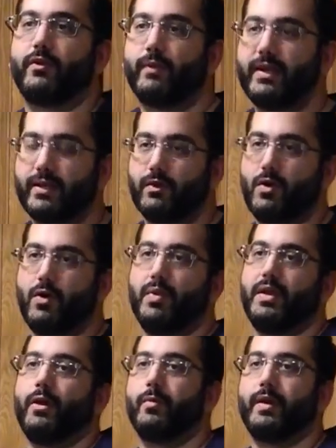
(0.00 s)
because right now all
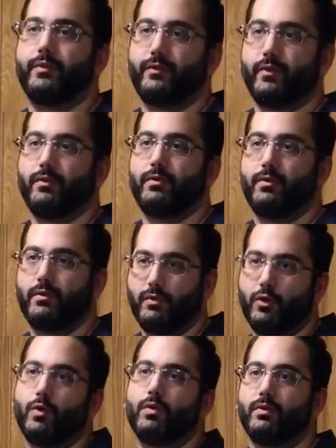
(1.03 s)
we care about Low is Earth
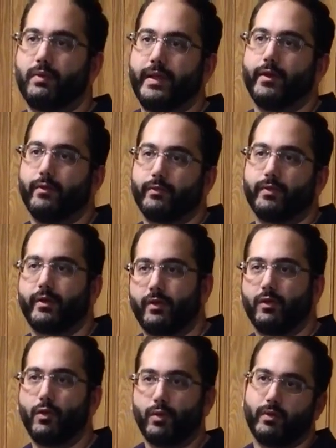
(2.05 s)
orbit. Low, Leo is what they
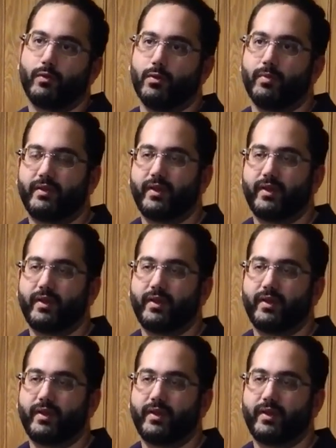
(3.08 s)
call low Earth orbit.